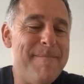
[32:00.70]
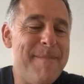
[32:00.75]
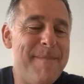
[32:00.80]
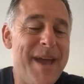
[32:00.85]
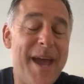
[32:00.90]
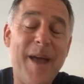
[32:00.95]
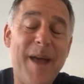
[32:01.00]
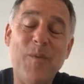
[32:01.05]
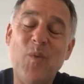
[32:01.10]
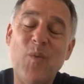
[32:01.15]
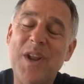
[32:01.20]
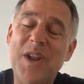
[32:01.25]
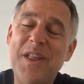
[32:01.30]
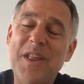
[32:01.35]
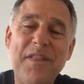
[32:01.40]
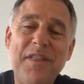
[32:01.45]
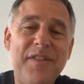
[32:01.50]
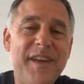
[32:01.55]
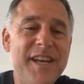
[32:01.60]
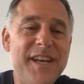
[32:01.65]
And one
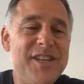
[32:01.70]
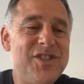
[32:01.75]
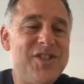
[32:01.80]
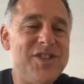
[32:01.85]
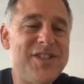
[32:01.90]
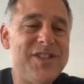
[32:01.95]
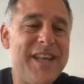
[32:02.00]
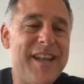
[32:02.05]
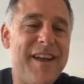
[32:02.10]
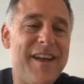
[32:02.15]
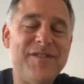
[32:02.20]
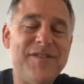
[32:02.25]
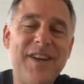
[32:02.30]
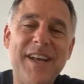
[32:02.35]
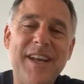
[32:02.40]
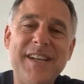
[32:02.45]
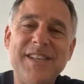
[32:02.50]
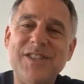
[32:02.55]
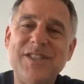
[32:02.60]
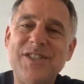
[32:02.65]
of the things that I've
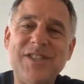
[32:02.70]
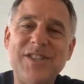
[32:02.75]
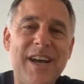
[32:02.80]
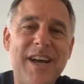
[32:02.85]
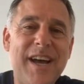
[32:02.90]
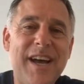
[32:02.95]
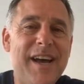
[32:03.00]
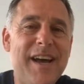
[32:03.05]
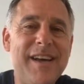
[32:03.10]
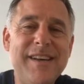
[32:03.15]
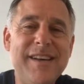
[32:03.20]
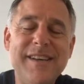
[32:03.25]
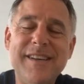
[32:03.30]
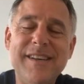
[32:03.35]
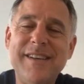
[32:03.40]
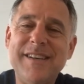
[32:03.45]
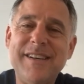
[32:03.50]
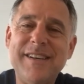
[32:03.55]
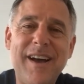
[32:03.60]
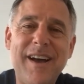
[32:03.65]
done is
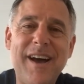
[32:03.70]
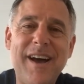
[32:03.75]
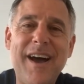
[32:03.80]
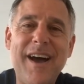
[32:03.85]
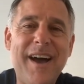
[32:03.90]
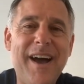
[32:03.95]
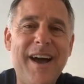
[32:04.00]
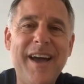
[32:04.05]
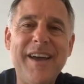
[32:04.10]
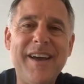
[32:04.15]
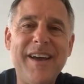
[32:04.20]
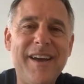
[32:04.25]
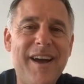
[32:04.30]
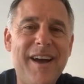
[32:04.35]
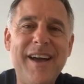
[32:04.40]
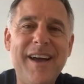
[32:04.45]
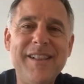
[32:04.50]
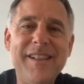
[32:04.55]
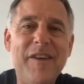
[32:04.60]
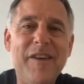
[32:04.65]

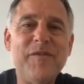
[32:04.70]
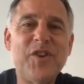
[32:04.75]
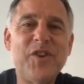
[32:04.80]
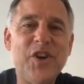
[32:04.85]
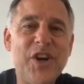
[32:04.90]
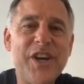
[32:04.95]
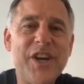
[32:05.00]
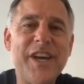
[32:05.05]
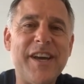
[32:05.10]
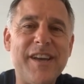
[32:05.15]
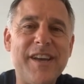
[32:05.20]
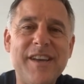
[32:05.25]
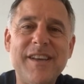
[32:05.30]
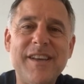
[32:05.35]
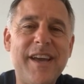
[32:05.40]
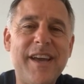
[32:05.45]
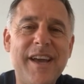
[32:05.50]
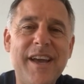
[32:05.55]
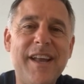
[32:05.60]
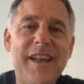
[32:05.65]
I love cooking,
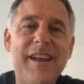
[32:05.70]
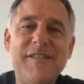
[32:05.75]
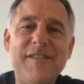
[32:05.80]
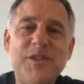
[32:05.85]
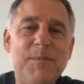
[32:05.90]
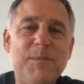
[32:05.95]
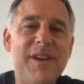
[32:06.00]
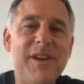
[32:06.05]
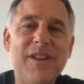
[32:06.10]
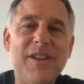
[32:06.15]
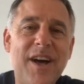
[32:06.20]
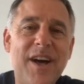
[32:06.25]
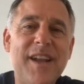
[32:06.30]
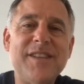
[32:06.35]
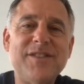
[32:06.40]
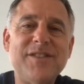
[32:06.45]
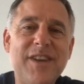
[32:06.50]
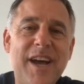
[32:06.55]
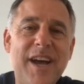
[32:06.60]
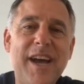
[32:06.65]
and I've spent a lot
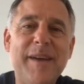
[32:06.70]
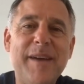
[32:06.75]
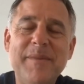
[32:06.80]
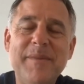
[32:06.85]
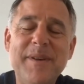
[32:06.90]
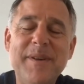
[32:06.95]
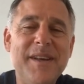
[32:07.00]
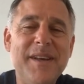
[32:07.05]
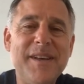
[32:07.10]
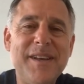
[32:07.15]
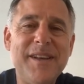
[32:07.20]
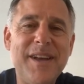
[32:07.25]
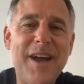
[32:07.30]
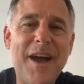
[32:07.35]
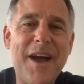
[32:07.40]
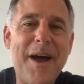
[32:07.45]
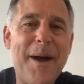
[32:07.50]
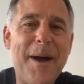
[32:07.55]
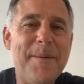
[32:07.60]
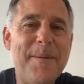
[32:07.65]
of time.
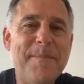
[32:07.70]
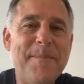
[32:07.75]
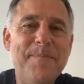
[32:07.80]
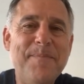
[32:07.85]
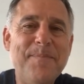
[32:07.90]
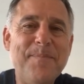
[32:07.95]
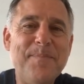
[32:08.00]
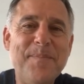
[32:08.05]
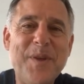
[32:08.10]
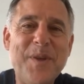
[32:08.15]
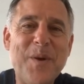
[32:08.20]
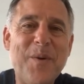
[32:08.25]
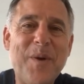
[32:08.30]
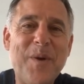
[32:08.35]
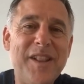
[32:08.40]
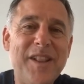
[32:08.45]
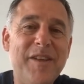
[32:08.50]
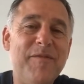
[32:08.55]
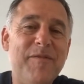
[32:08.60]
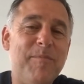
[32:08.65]

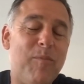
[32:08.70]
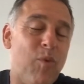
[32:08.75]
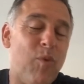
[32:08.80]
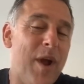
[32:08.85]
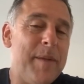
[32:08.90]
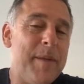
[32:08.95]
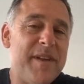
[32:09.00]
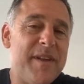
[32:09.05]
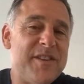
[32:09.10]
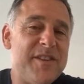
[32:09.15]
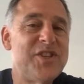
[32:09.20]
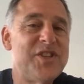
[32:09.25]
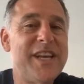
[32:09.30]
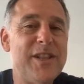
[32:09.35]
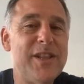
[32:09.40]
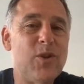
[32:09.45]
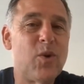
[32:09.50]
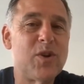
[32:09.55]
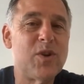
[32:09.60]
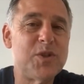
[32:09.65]
I live right by the
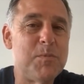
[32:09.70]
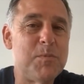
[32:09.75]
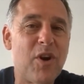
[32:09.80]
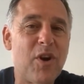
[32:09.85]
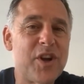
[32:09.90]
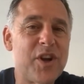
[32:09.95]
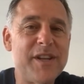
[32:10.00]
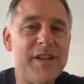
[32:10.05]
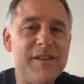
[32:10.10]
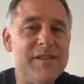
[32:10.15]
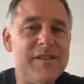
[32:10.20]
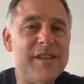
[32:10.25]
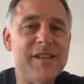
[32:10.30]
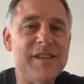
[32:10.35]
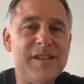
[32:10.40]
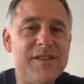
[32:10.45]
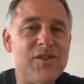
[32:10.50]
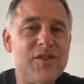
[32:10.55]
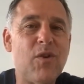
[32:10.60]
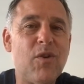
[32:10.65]
St. Lawrence Market
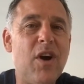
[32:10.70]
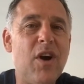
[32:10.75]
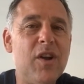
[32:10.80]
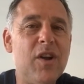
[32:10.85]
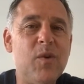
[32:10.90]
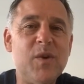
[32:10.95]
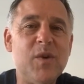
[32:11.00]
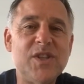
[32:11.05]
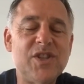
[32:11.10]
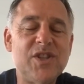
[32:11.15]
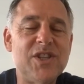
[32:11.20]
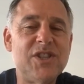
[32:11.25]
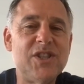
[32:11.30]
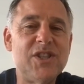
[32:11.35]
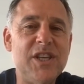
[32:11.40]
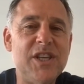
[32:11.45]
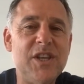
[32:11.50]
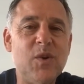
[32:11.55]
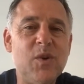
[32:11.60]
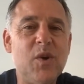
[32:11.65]
in Toronto, which is
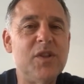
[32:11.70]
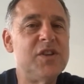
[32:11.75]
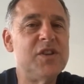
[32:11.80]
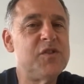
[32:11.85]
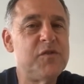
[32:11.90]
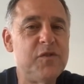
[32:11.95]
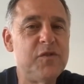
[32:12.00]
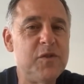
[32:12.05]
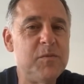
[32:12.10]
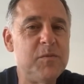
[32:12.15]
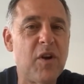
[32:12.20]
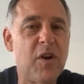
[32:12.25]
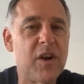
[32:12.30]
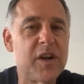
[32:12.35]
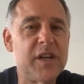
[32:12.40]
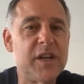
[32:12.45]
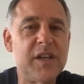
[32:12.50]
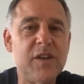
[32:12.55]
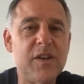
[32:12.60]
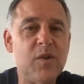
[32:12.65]
the oldest food
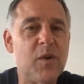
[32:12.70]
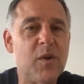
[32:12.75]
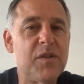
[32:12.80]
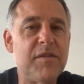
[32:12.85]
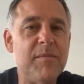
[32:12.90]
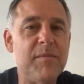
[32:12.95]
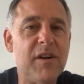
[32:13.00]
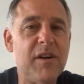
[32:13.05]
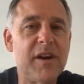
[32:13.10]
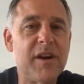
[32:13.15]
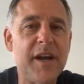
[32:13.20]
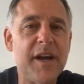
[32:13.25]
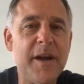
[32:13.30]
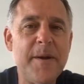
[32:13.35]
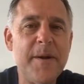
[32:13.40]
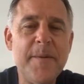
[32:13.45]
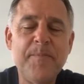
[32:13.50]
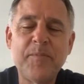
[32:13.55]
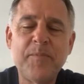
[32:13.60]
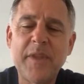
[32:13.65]
market in North America.
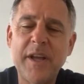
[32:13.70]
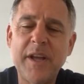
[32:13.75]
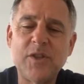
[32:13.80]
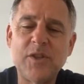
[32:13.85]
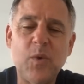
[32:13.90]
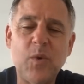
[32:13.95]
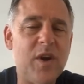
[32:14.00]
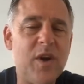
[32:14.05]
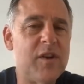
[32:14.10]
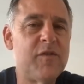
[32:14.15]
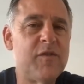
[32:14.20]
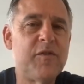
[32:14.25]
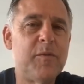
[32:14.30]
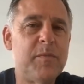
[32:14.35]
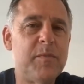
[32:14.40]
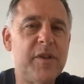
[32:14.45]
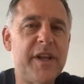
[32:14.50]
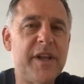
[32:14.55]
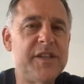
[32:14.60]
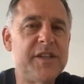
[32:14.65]
It's a wonderful
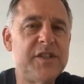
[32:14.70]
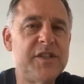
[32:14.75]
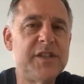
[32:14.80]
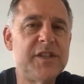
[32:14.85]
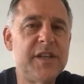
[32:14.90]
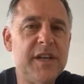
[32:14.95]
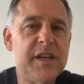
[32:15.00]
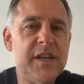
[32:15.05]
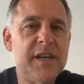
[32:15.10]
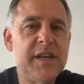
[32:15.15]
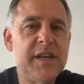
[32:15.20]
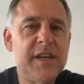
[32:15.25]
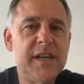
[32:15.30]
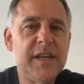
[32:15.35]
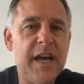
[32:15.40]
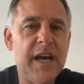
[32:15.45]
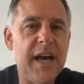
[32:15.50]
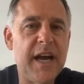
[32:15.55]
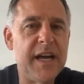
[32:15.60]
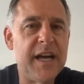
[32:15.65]
place
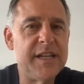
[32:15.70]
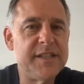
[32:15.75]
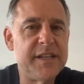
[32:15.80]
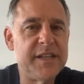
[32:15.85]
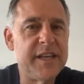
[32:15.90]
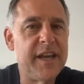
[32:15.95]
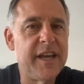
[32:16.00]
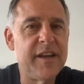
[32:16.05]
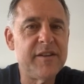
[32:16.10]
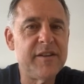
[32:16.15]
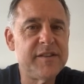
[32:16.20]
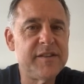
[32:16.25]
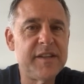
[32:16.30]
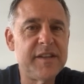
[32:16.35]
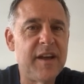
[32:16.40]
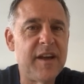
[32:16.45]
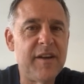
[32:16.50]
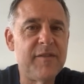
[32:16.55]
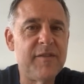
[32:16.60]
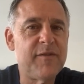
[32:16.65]
to get
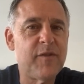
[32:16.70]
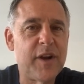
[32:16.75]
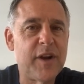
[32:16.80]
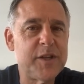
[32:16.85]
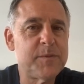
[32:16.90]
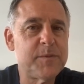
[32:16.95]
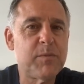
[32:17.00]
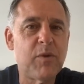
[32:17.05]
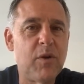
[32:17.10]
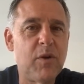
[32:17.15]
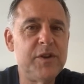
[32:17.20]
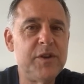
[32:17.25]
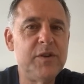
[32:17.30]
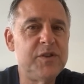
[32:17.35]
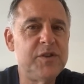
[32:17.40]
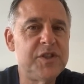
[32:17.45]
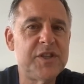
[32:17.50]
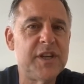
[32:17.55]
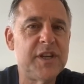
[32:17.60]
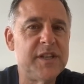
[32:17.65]
fresh
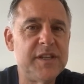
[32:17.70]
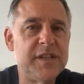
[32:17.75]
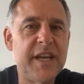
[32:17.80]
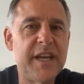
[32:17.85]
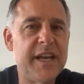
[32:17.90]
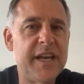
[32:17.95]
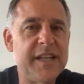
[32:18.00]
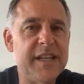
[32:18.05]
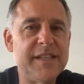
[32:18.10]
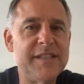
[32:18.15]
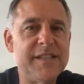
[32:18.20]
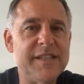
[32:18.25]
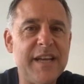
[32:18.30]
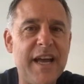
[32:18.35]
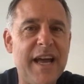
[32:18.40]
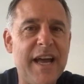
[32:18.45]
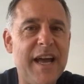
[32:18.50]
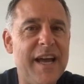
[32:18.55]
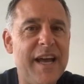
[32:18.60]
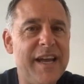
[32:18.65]
produce and
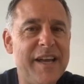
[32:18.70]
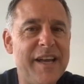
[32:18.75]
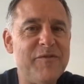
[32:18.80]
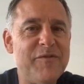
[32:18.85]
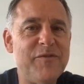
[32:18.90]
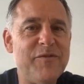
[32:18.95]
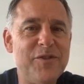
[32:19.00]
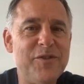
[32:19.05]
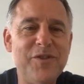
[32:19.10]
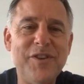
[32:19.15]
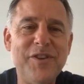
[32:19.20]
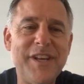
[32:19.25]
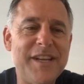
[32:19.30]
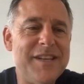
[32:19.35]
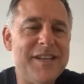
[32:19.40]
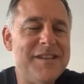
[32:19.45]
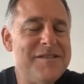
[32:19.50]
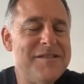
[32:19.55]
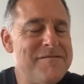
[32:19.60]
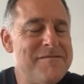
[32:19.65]
food.
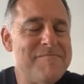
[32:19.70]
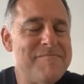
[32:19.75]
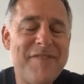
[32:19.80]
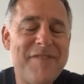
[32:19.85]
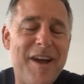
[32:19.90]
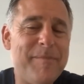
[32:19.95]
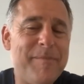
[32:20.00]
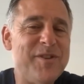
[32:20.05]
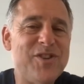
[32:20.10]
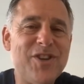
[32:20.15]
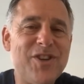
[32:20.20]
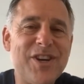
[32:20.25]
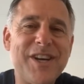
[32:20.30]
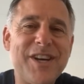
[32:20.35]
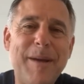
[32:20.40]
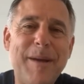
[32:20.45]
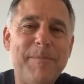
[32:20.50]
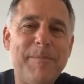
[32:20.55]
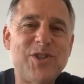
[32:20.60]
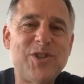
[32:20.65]
And I've been
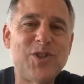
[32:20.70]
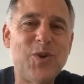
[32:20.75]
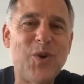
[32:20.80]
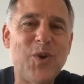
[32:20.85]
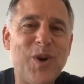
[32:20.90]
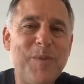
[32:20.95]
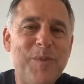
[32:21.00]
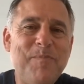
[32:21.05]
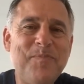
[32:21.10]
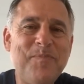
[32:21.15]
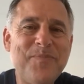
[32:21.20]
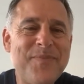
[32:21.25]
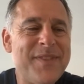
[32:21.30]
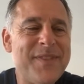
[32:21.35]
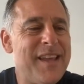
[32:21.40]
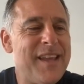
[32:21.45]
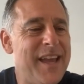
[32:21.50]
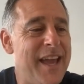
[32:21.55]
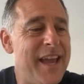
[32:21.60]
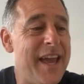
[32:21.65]
cooking up a storm,
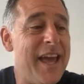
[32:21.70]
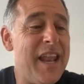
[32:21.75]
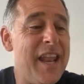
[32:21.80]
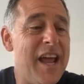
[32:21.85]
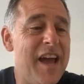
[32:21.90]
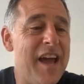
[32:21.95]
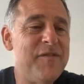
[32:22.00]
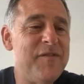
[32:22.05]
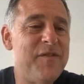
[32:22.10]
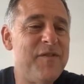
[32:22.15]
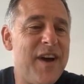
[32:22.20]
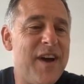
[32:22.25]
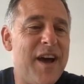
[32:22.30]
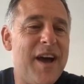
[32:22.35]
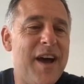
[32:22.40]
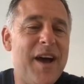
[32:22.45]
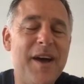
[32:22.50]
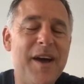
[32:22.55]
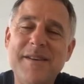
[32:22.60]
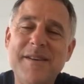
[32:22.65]
and I
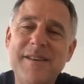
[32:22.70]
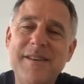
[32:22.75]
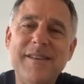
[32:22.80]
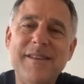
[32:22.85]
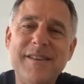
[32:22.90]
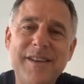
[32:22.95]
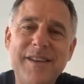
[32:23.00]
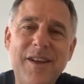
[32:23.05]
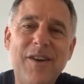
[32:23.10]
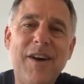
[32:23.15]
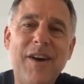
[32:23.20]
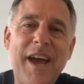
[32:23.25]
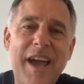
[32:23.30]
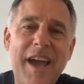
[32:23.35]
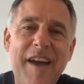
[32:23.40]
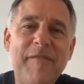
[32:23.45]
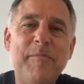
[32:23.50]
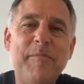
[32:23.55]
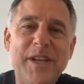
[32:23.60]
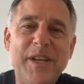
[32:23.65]

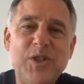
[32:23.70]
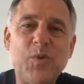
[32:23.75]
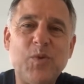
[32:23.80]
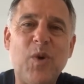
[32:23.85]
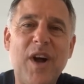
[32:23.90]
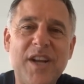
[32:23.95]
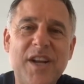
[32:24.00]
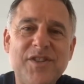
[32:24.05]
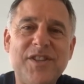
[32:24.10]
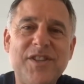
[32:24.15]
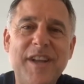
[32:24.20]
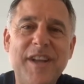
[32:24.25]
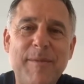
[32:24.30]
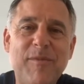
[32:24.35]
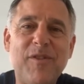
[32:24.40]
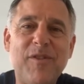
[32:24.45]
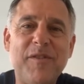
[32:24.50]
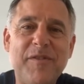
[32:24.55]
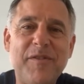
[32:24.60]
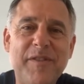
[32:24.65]
have binge watched a
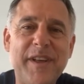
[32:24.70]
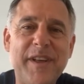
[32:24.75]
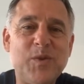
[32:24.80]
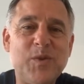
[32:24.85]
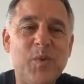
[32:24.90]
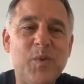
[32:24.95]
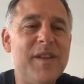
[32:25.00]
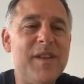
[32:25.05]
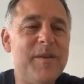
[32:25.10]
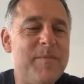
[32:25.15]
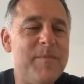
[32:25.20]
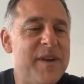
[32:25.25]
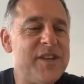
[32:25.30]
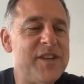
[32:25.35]
number of things. One of the